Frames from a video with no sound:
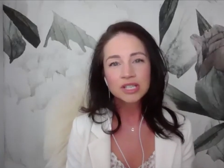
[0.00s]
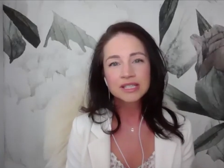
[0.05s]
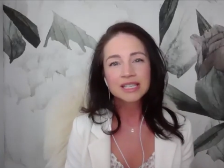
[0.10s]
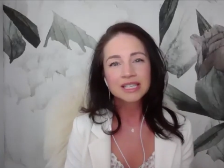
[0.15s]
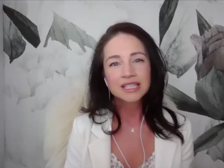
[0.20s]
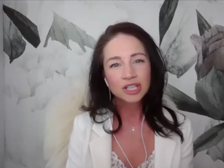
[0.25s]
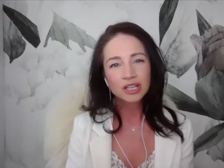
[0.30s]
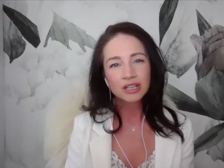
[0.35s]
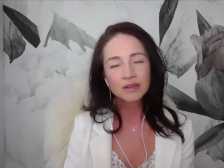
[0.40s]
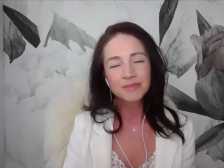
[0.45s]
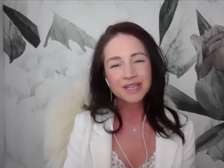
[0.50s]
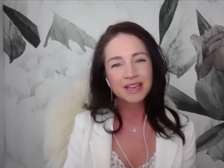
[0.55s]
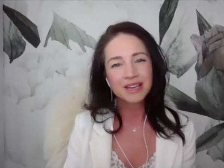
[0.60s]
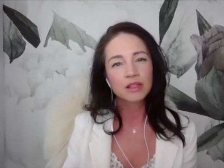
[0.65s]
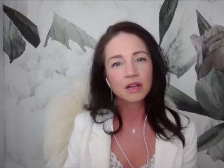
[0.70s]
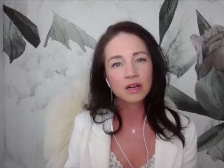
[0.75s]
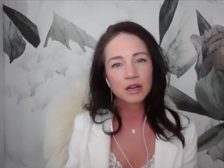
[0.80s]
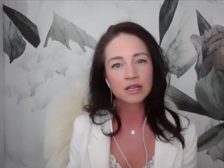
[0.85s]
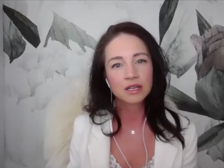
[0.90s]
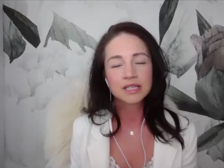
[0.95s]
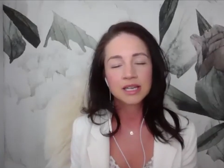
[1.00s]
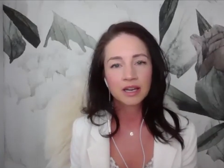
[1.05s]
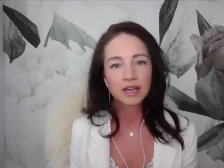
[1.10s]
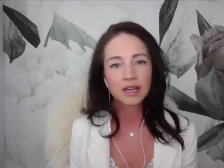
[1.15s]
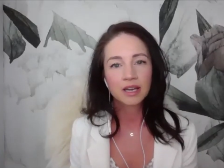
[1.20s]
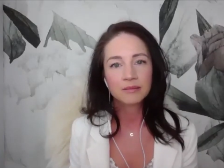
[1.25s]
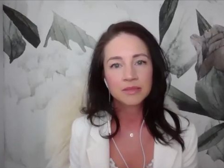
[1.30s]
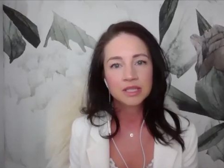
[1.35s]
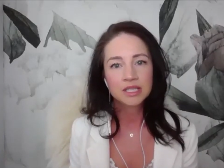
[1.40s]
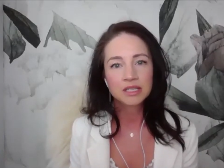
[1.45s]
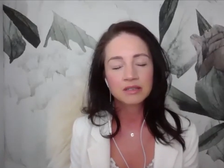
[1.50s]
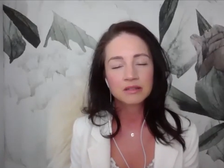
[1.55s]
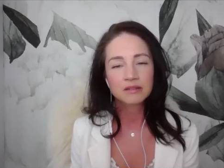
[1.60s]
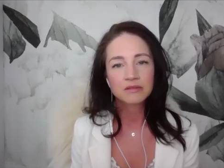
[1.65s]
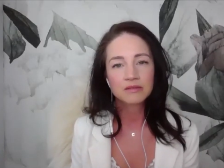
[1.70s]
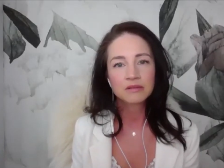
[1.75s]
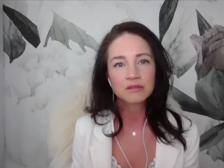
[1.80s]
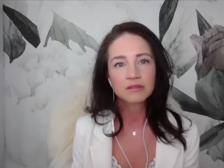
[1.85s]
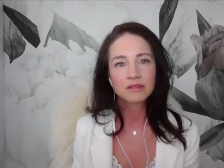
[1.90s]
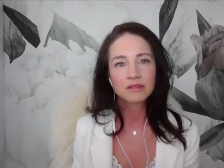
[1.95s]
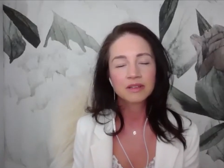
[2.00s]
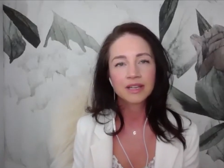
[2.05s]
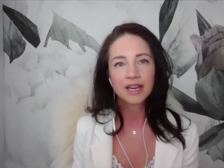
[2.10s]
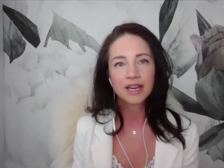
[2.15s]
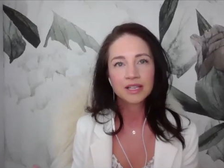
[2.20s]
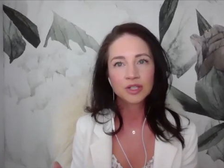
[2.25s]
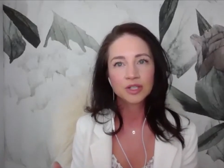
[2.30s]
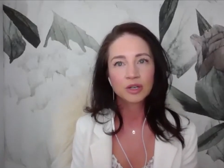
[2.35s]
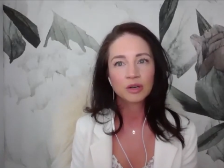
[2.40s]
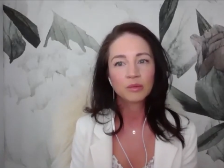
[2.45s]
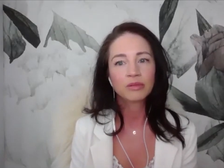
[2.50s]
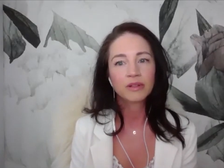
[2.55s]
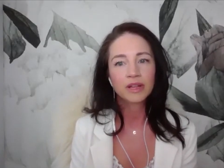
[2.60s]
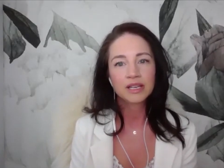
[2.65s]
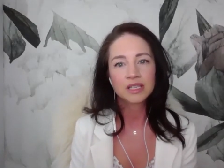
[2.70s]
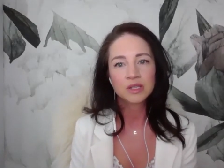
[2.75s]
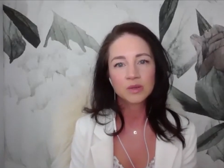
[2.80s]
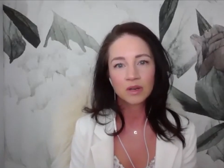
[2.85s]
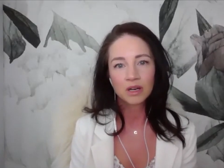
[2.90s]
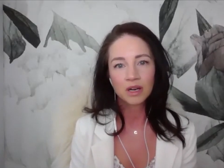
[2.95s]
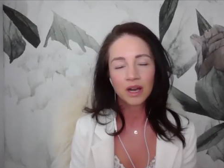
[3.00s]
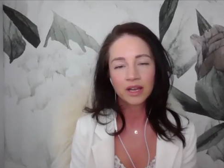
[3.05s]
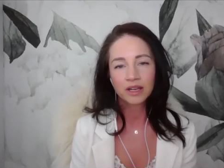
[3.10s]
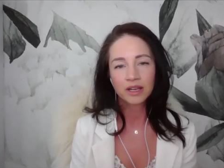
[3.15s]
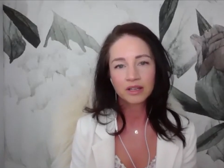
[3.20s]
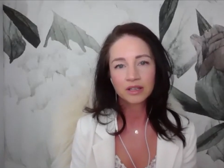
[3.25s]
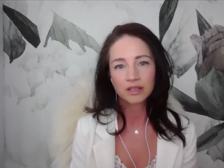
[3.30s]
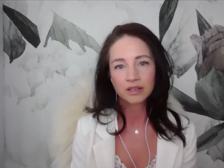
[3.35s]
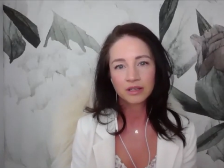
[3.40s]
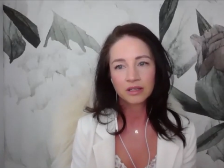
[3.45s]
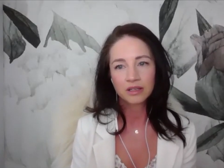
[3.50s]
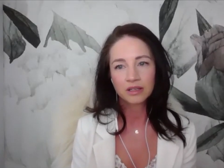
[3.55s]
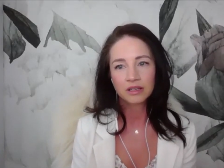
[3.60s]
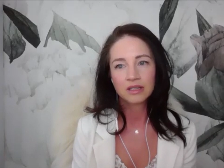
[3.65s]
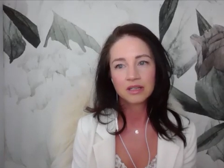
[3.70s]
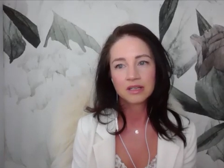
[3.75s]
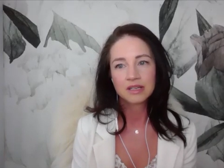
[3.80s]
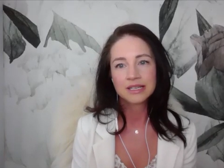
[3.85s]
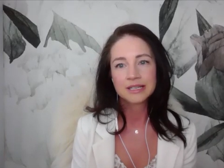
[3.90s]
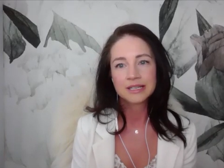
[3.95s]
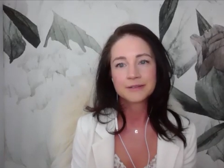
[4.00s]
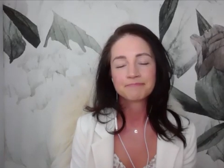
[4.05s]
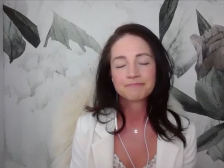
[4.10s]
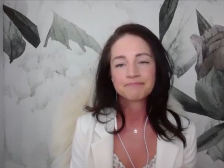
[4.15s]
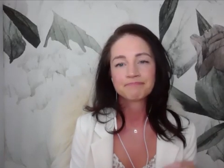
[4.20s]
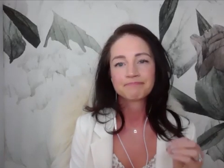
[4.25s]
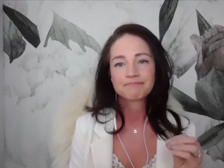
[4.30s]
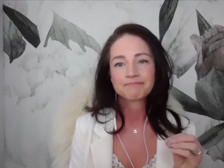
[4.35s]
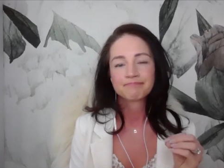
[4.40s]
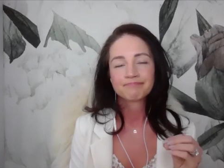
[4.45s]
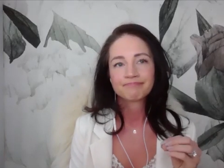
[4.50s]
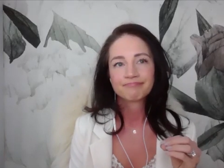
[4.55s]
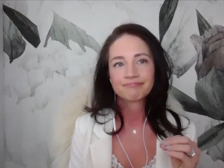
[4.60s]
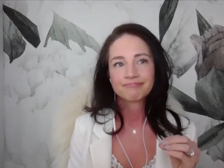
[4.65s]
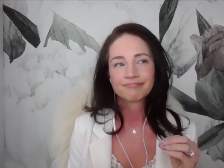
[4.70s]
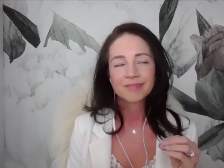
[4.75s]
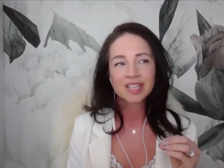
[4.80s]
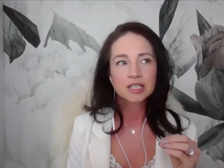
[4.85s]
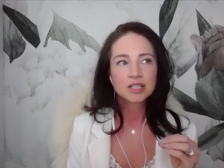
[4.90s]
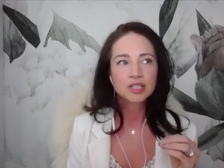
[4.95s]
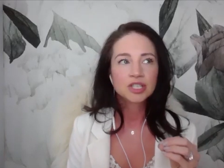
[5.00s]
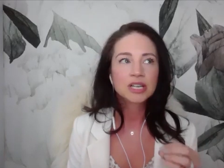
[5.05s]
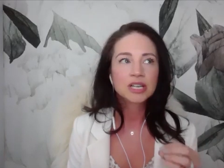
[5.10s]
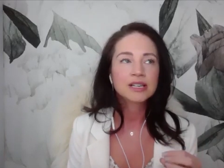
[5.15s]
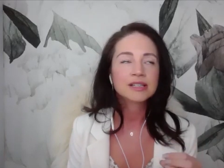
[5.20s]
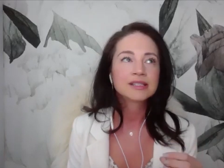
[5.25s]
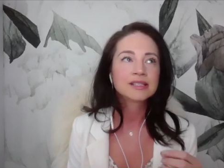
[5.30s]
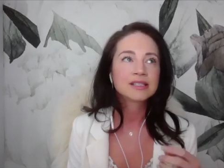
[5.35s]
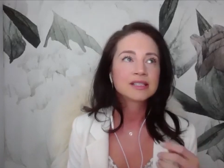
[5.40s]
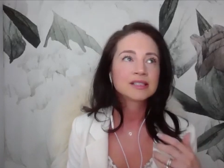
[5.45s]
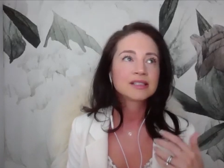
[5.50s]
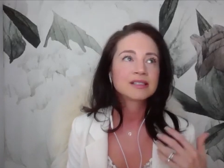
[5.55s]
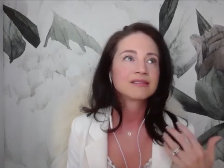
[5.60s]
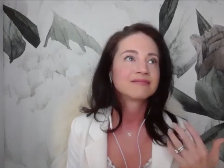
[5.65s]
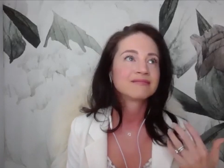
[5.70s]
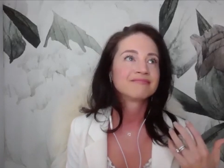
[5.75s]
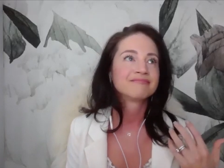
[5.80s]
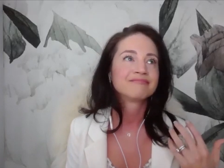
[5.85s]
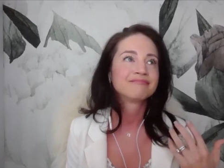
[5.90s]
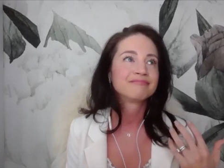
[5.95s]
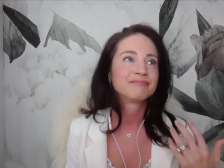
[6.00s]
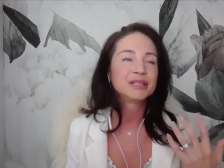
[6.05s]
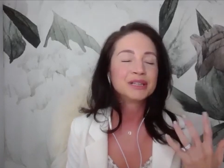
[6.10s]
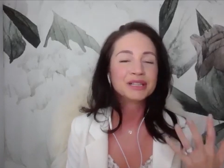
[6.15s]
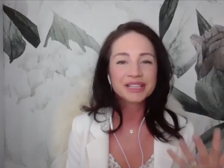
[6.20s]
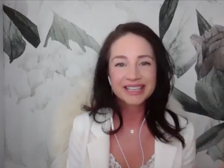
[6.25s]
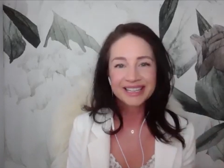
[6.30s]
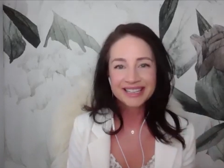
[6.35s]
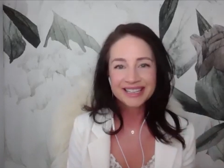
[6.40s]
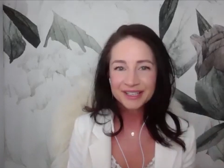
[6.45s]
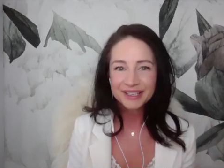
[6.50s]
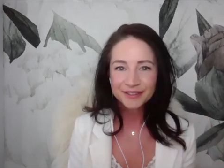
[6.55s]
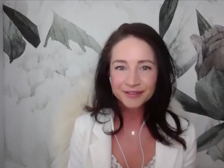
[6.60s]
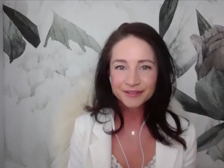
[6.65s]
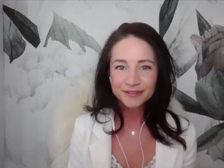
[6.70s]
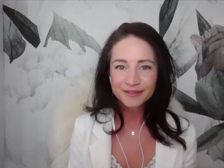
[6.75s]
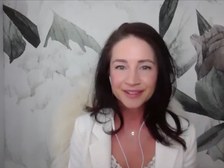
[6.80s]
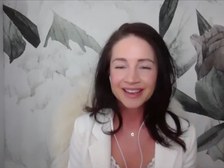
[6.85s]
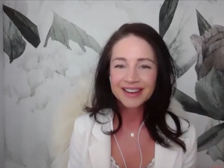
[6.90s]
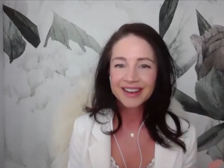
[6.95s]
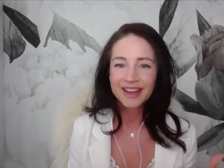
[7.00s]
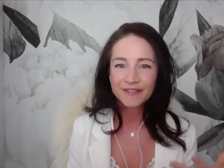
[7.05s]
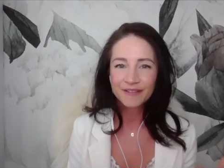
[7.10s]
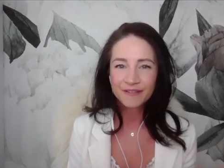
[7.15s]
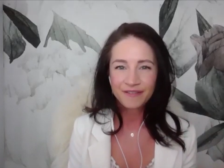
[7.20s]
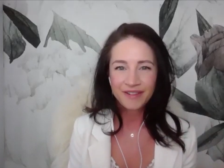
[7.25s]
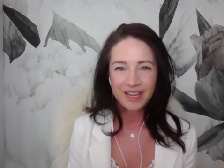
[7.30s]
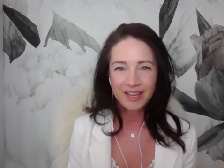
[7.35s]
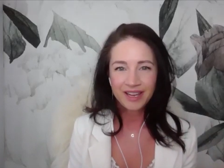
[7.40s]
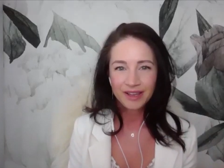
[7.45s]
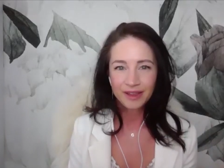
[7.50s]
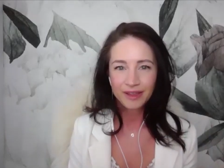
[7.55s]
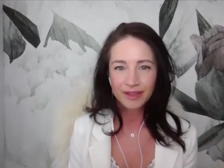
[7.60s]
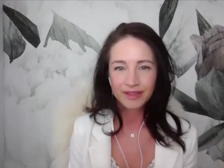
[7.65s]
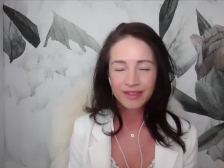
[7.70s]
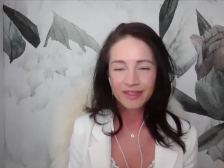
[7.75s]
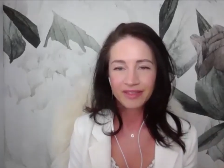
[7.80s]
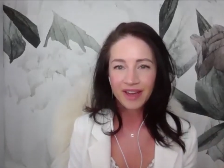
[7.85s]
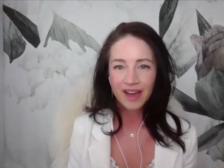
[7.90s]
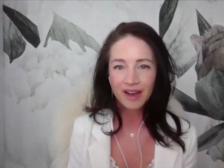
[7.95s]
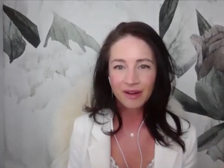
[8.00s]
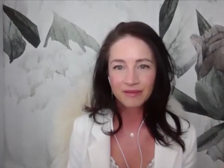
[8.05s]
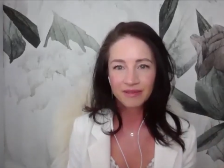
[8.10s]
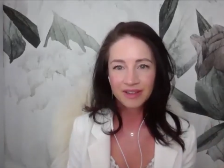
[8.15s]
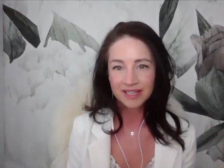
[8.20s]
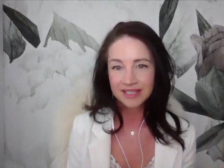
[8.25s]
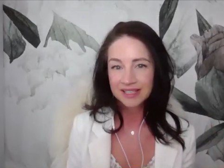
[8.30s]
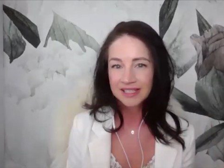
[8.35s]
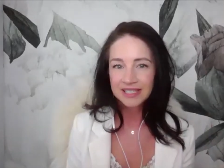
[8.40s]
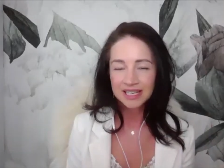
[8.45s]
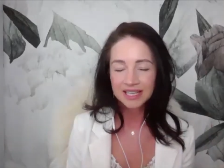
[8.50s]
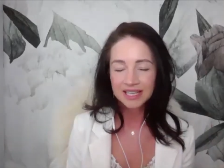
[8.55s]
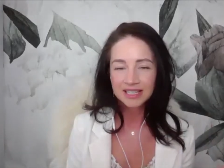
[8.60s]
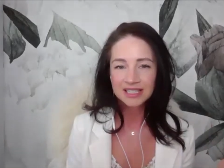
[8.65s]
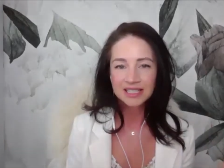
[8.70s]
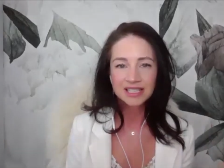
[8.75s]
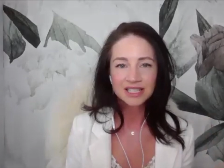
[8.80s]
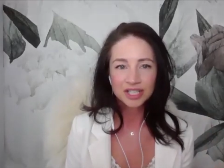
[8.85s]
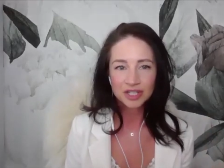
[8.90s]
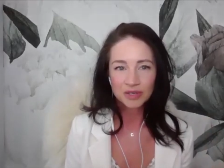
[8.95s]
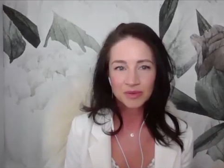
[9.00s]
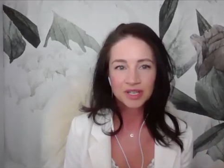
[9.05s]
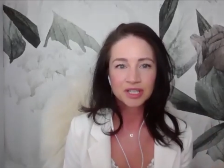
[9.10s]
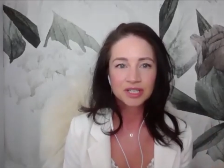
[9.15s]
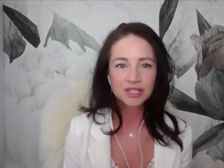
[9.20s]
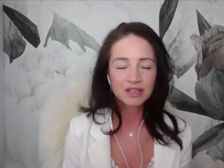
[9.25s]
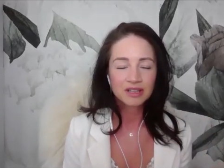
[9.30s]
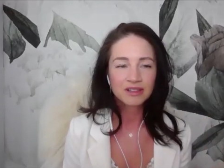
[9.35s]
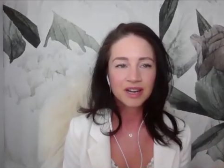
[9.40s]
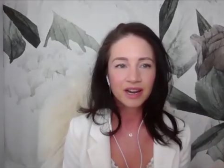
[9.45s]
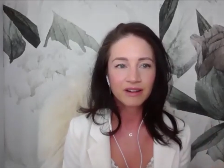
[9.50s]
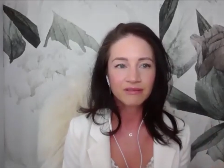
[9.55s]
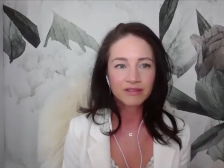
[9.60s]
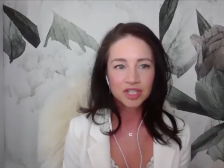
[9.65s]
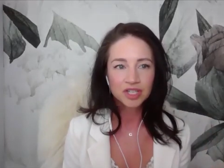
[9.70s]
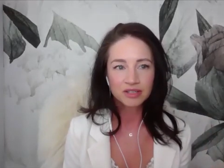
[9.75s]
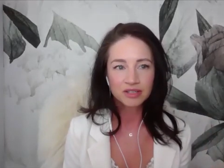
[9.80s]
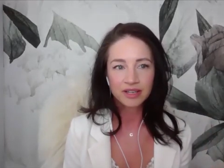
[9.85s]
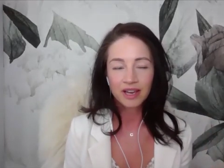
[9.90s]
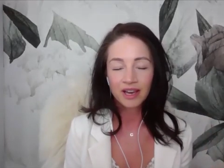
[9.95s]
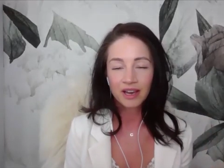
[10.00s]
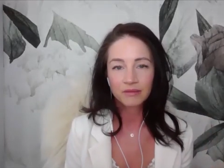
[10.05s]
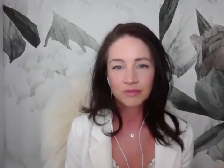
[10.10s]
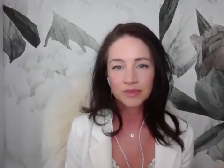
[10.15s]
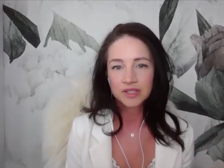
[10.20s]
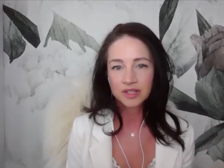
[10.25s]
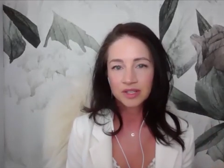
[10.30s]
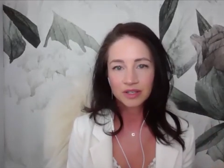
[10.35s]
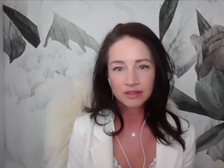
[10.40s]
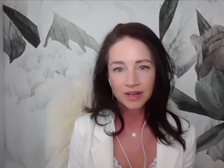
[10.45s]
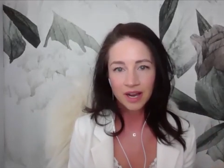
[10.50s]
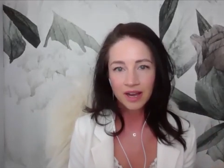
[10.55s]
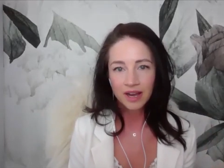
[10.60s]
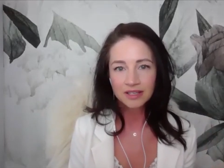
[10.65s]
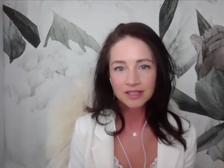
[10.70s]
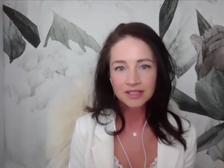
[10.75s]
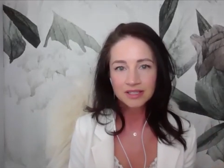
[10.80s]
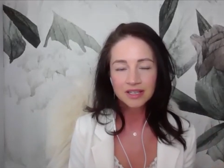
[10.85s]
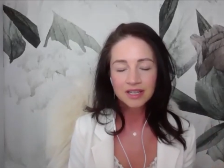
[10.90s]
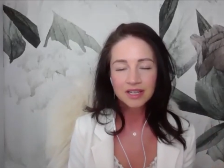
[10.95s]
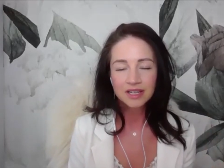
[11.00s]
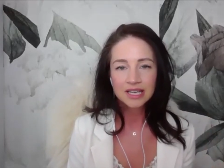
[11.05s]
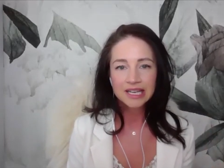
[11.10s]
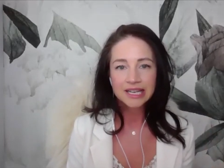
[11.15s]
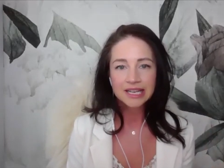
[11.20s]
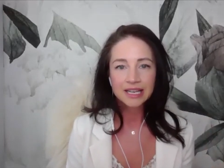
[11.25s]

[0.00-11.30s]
It took me a long time to get to a place where I could just believe and have faith that that instinct and intuition that I originally had was correct,